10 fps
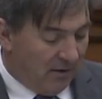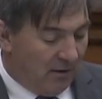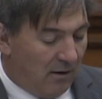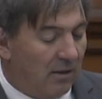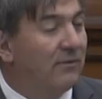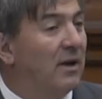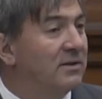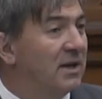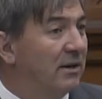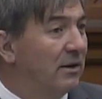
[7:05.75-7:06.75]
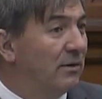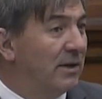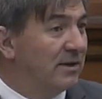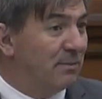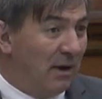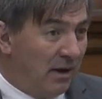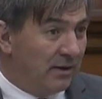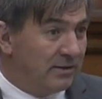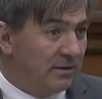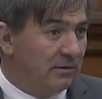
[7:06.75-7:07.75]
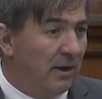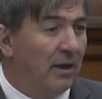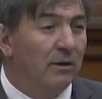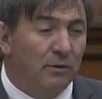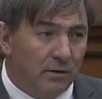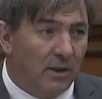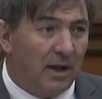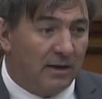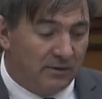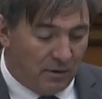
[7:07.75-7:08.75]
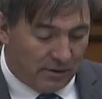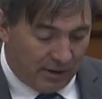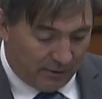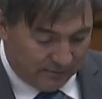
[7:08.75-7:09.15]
All of Ontario is behind you, and good luck in Tokyo.